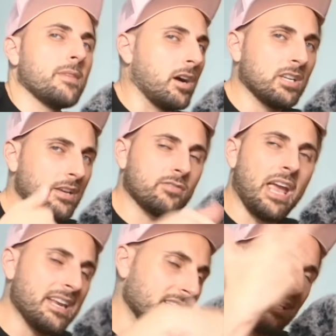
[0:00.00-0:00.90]
I can give
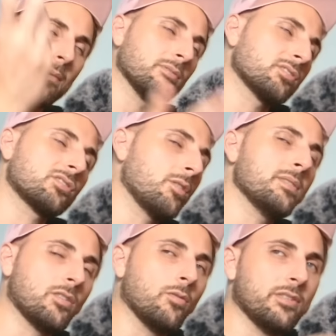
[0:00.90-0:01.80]
any examples. There's so
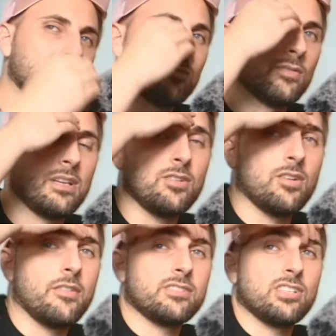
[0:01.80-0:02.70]
many coins that do that. You
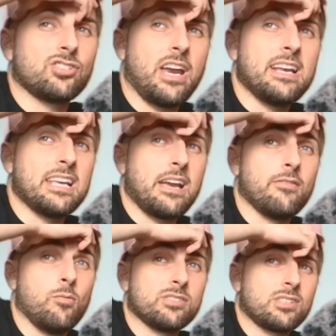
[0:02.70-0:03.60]
know, obviously Chainlink,
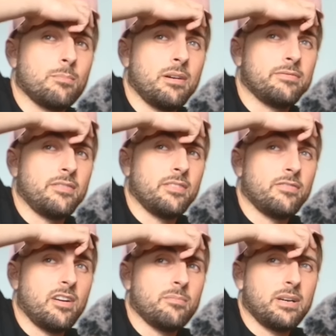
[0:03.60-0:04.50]
everyone wants it above
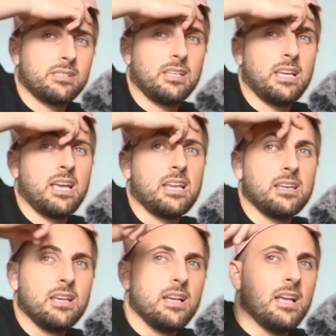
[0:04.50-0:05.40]
55 bucks
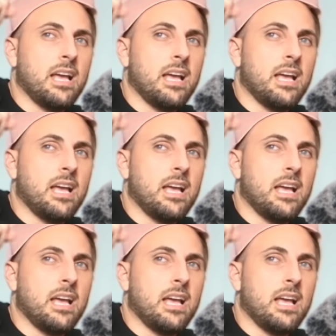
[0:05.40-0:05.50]
again.